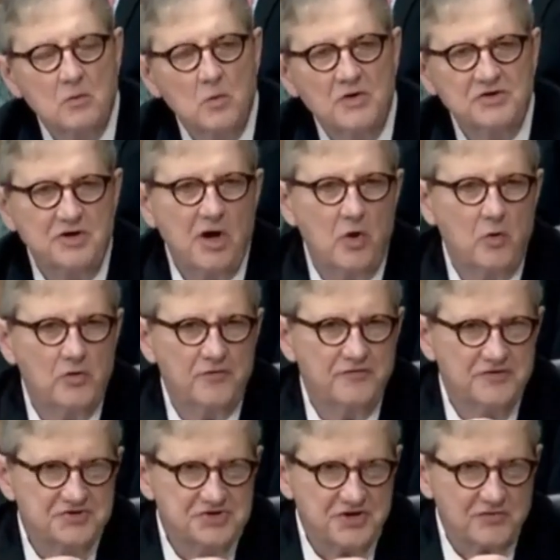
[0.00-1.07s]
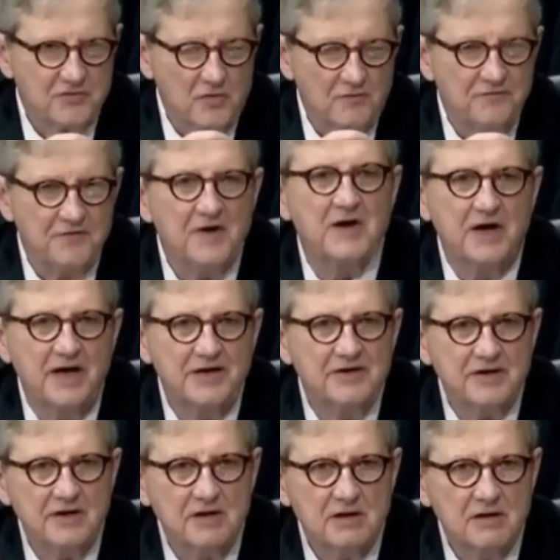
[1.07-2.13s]
would go to the general
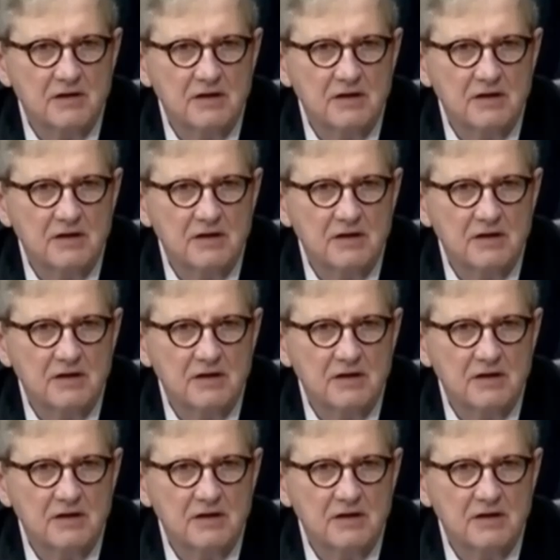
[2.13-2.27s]
fund